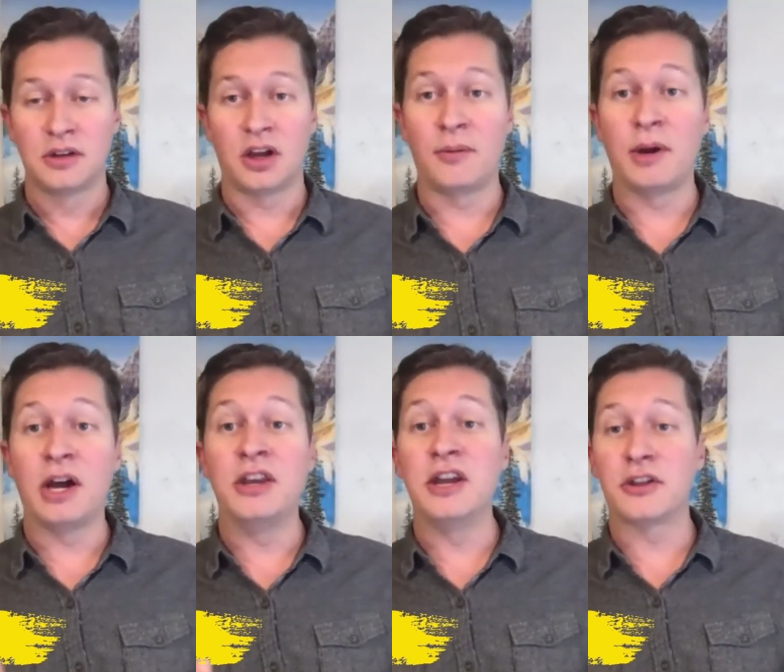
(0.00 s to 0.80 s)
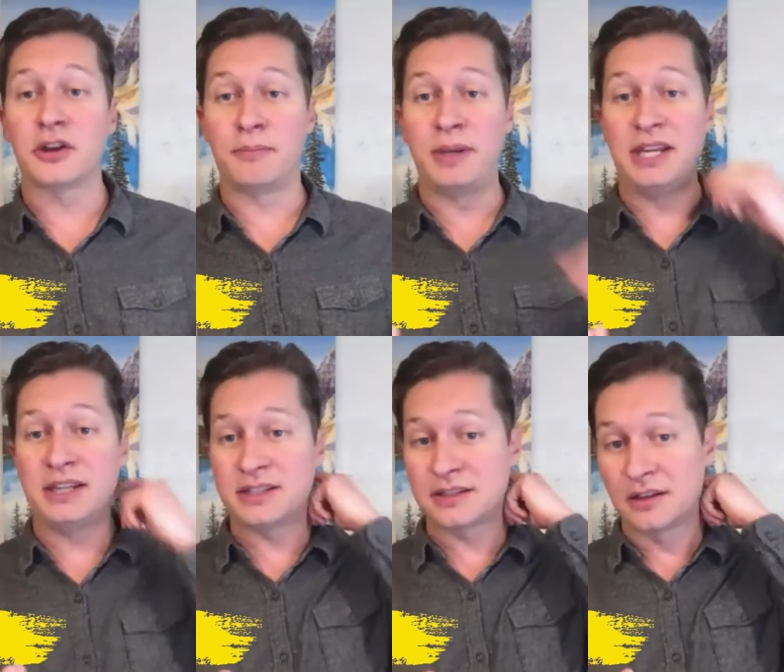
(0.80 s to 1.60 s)
another
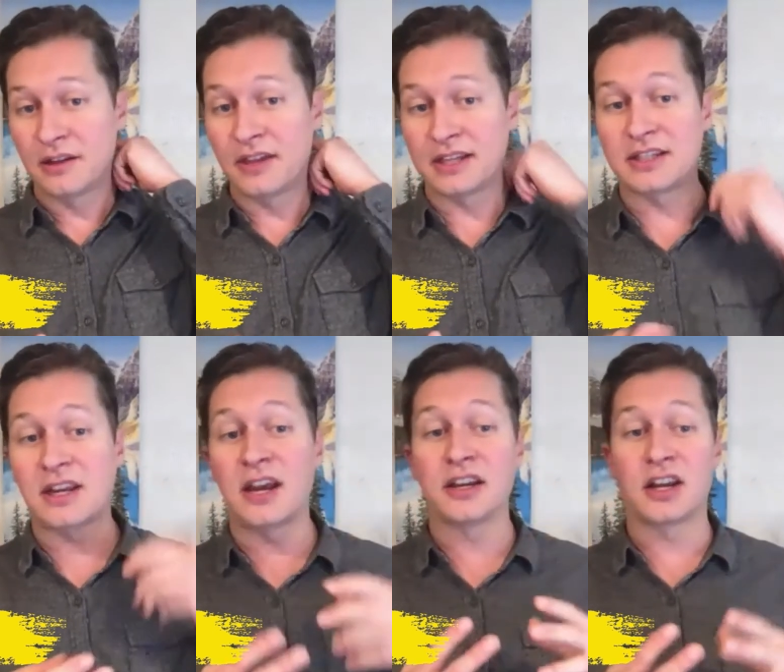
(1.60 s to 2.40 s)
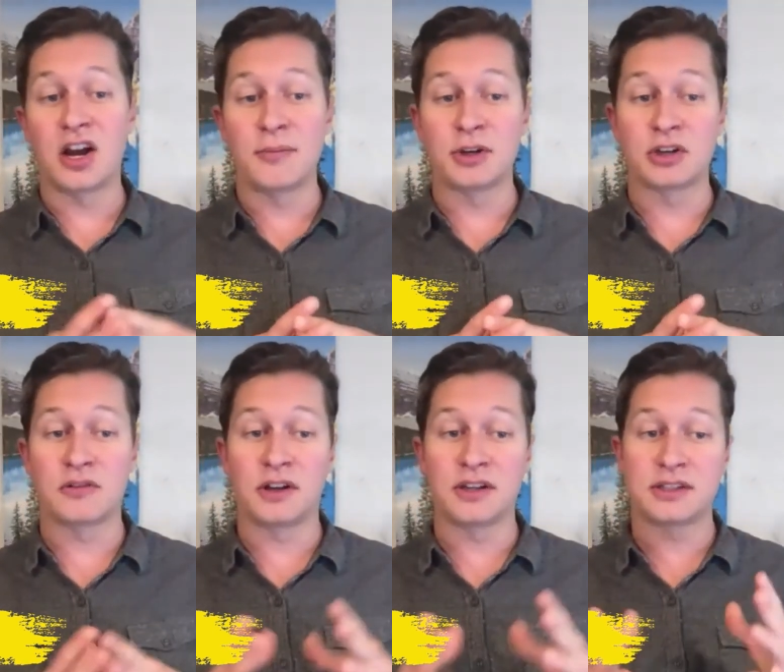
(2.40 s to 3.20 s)
piece that's kind of common
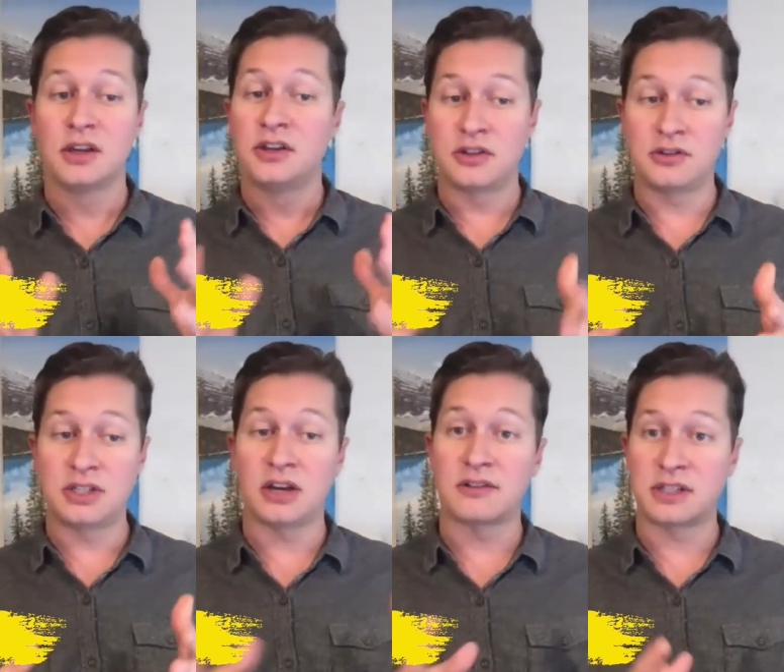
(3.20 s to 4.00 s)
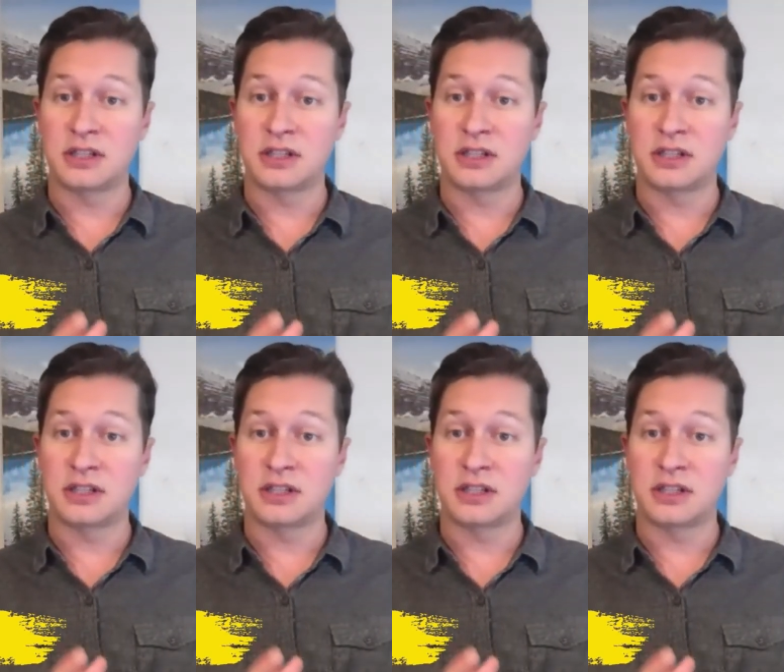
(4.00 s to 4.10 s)
across sociocracy,